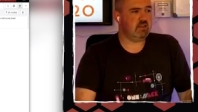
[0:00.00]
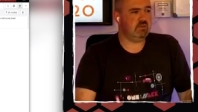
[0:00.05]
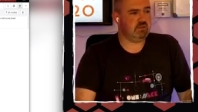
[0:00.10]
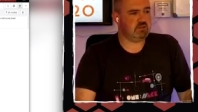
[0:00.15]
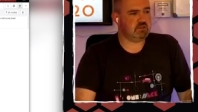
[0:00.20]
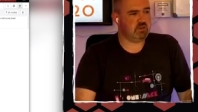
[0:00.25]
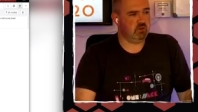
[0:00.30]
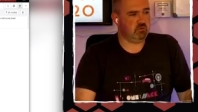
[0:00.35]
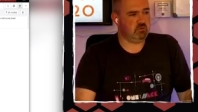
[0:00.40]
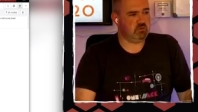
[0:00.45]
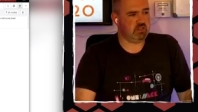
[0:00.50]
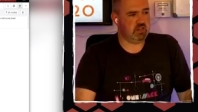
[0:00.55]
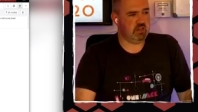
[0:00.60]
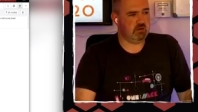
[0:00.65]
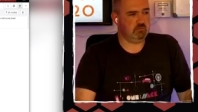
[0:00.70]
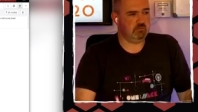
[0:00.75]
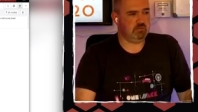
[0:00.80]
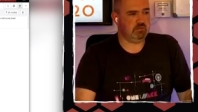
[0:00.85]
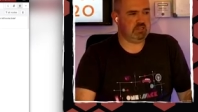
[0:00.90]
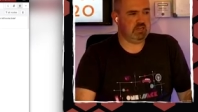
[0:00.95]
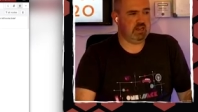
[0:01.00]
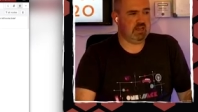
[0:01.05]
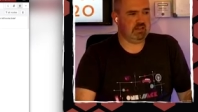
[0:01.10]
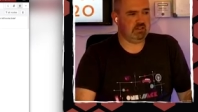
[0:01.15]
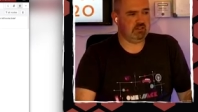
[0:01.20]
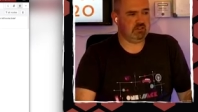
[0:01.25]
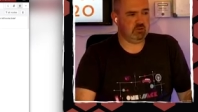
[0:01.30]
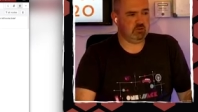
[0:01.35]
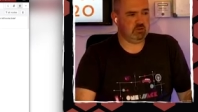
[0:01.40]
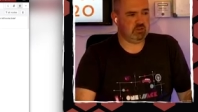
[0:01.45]
send the timestamp,
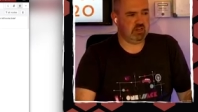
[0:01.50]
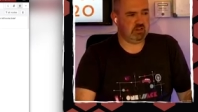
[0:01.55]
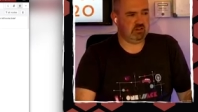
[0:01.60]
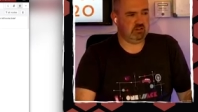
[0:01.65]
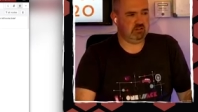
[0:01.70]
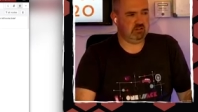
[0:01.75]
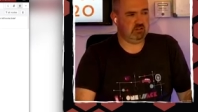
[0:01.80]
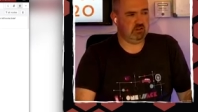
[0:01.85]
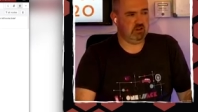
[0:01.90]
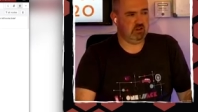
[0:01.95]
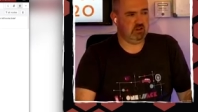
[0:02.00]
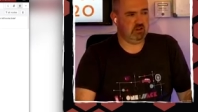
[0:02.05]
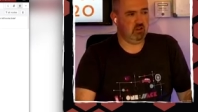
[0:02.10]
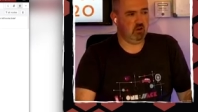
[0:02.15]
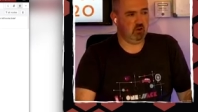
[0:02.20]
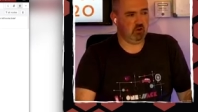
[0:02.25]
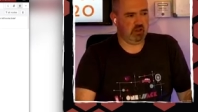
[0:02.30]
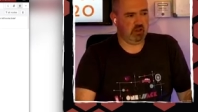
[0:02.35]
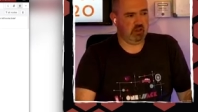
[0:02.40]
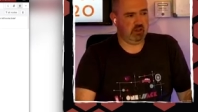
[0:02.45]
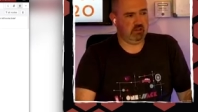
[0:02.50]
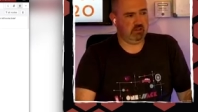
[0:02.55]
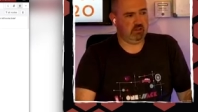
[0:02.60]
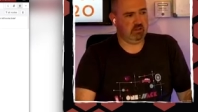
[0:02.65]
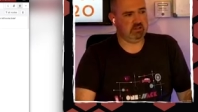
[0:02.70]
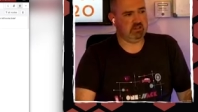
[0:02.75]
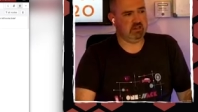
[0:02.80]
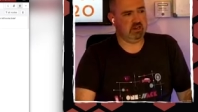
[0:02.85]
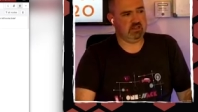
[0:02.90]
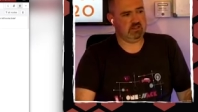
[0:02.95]
delay 2 seconds, log it,
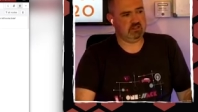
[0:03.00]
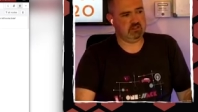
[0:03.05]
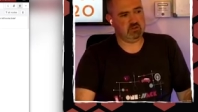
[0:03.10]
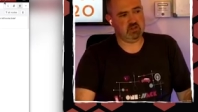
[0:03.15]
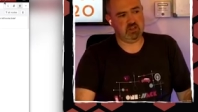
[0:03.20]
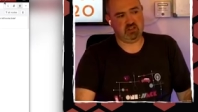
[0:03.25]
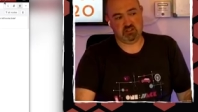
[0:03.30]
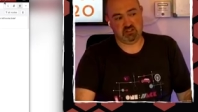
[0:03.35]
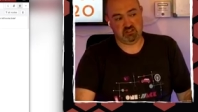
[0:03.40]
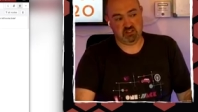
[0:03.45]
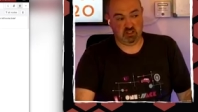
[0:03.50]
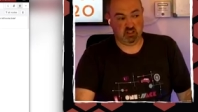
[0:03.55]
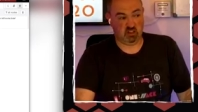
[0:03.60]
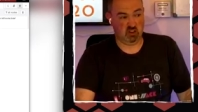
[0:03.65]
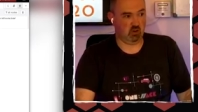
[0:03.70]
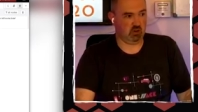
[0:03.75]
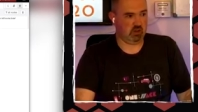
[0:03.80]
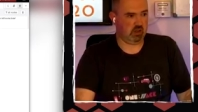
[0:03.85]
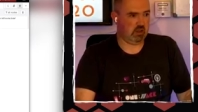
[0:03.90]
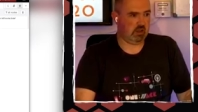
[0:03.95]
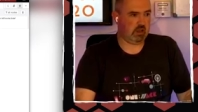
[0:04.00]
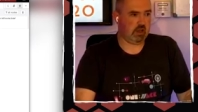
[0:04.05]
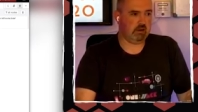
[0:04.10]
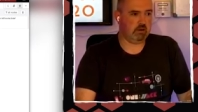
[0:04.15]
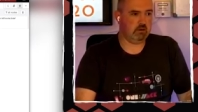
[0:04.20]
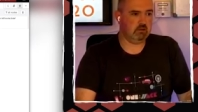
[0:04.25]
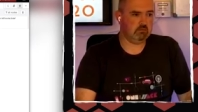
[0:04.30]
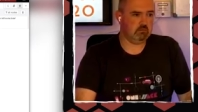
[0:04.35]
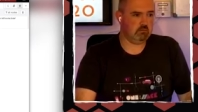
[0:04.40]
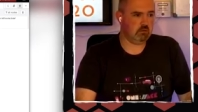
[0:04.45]
and then delay 2 seconds, and then log it
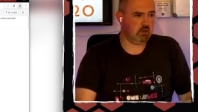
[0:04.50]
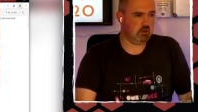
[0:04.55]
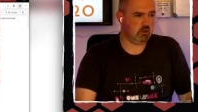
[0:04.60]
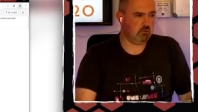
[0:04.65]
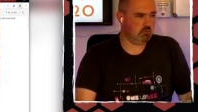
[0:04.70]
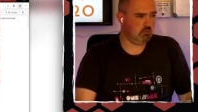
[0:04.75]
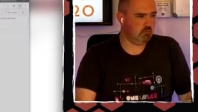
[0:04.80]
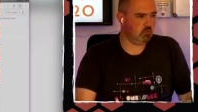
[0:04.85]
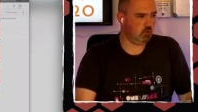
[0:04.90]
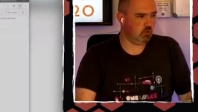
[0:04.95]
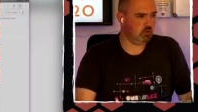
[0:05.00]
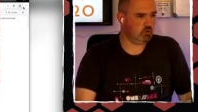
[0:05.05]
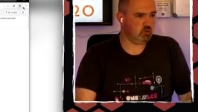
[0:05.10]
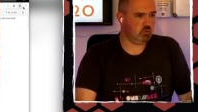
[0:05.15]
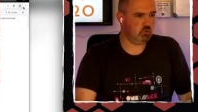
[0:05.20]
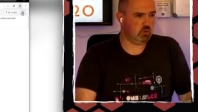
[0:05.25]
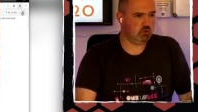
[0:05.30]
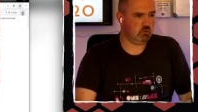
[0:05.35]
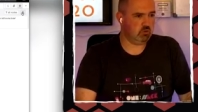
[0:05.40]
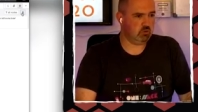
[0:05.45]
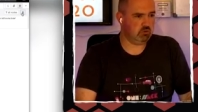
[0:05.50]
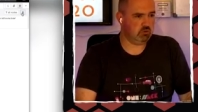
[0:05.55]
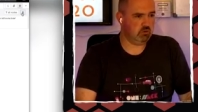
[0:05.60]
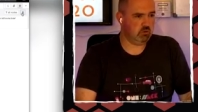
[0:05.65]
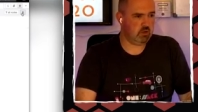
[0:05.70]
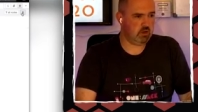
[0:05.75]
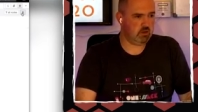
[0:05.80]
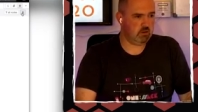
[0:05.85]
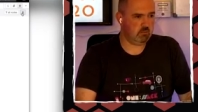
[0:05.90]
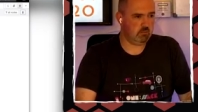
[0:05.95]
again. I'm not quite sure why you want
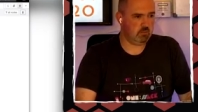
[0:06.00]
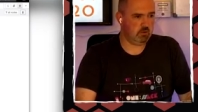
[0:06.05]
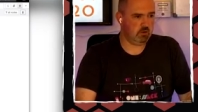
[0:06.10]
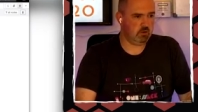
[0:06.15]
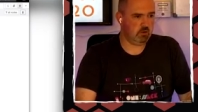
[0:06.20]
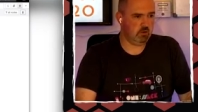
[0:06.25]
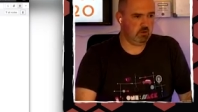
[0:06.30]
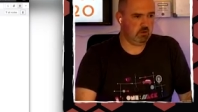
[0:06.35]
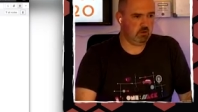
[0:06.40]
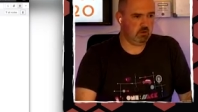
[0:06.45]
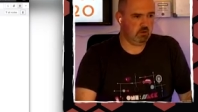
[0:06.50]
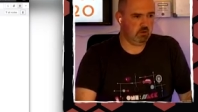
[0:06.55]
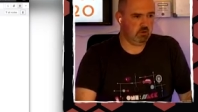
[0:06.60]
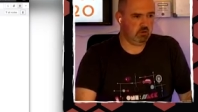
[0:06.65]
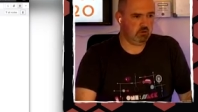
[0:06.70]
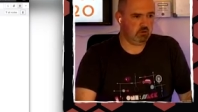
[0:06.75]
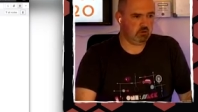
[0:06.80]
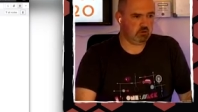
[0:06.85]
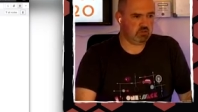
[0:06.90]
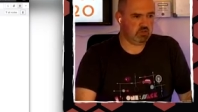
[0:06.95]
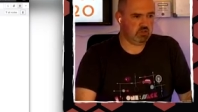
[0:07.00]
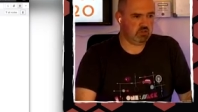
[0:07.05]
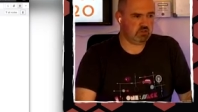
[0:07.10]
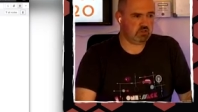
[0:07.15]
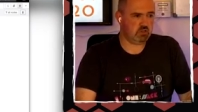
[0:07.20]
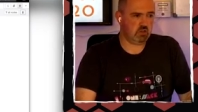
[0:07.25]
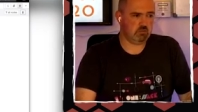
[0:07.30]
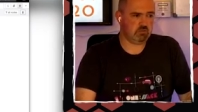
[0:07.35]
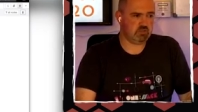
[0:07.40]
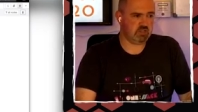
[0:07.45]
to do that, but you'll see
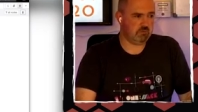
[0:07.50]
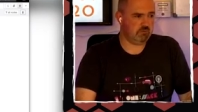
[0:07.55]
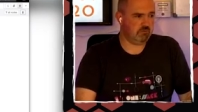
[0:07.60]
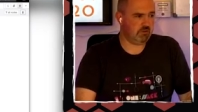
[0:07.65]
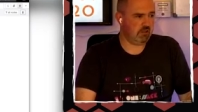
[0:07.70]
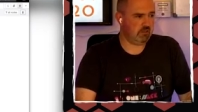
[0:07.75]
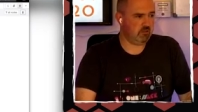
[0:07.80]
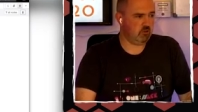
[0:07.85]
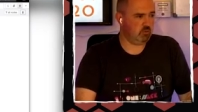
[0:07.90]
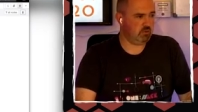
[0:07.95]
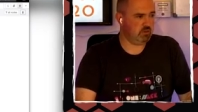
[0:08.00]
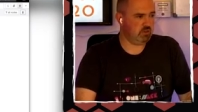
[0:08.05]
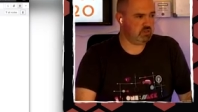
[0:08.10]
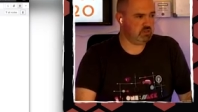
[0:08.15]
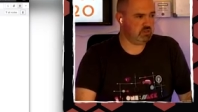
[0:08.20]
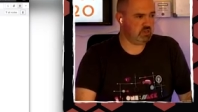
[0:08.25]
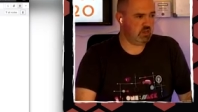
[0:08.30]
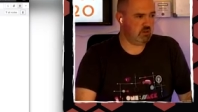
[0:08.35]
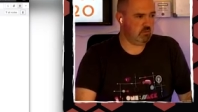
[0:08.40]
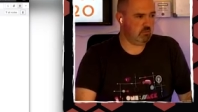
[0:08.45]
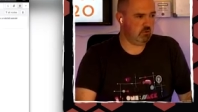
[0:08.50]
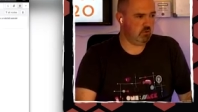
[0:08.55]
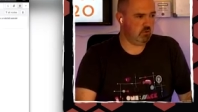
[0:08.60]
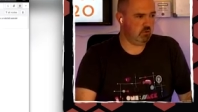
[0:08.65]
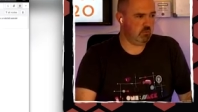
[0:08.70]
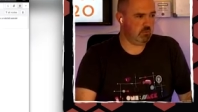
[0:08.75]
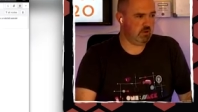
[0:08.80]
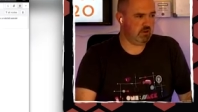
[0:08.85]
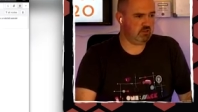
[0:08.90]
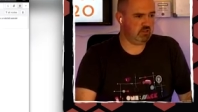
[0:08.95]
the timestamp value will be the same,
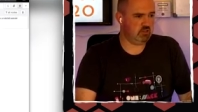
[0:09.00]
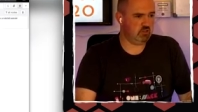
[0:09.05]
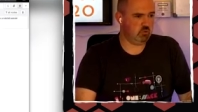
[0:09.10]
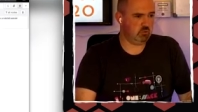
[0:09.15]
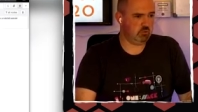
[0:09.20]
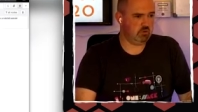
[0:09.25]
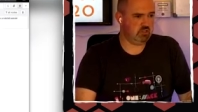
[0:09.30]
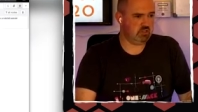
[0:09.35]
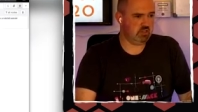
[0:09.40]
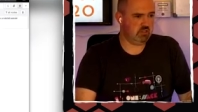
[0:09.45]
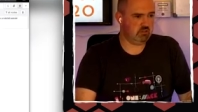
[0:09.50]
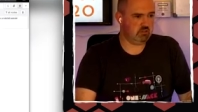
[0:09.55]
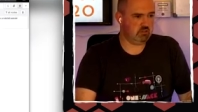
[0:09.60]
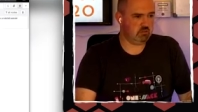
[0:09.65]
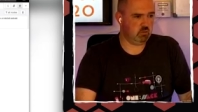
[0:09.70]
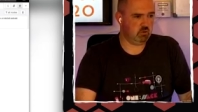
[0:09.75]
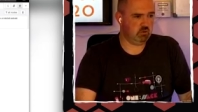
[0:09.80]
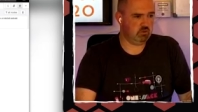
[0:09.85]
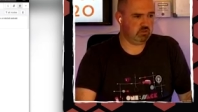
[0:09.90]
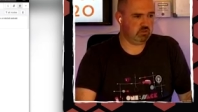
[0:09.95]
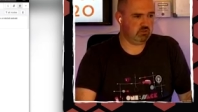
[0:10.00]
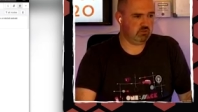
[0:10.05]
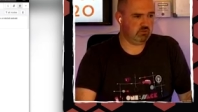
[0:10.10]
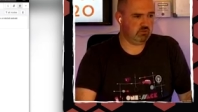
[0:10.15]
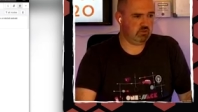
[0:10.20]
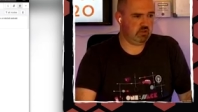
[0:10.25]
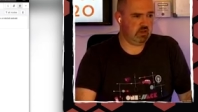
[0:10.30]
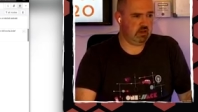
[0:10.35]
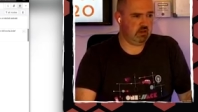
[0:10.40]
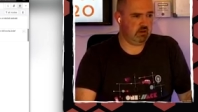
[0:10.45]
but the message will be sent once
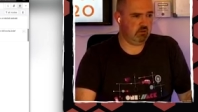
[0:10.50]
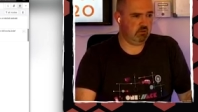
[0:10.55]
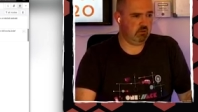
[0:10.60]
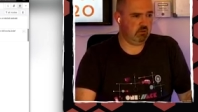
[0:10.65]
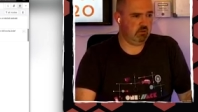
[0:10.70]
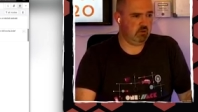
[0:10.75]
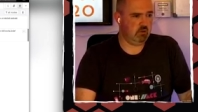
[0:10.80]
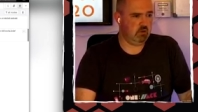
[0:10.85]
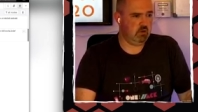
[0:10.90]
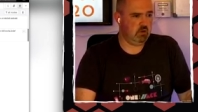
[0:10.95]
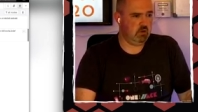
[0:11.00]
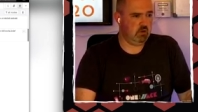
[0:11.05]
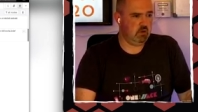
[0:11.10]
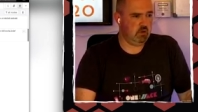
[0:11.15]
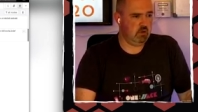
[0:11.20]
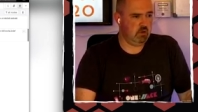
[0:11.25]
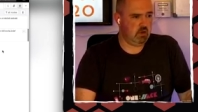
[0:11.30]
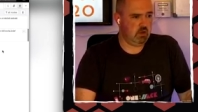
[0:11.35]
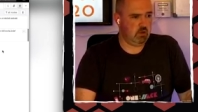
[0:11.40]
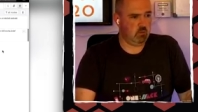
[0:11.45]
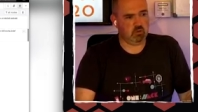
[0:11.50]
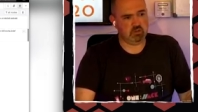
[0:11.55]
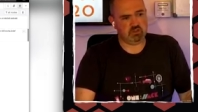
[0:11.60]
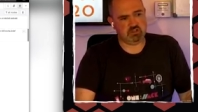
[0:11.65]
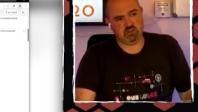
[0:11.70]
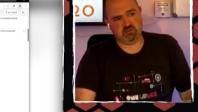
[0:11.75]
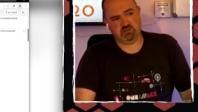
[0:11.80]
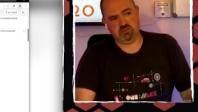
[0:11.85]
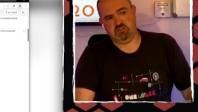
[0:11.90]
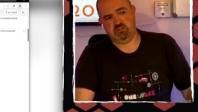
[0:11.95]
now and
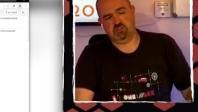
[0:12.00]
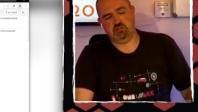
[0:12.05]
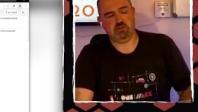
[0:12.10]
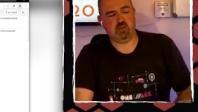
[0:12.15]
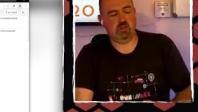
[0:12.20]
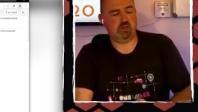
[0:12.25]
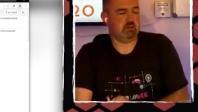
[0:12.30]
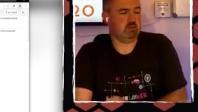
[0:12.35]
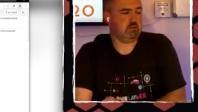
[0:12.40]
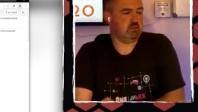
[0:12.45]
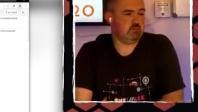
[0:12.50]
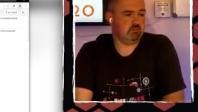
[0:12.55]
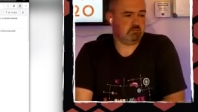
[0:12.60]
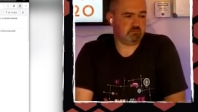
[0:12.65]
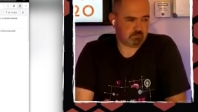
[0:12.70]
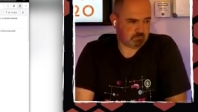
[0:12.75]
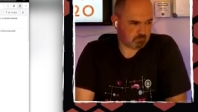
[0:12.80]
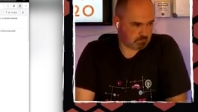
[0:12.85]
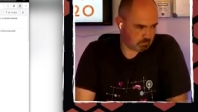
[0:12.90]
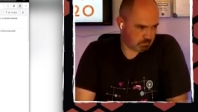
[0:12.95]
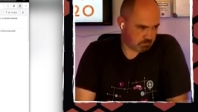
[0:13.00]
once after 2 seconds.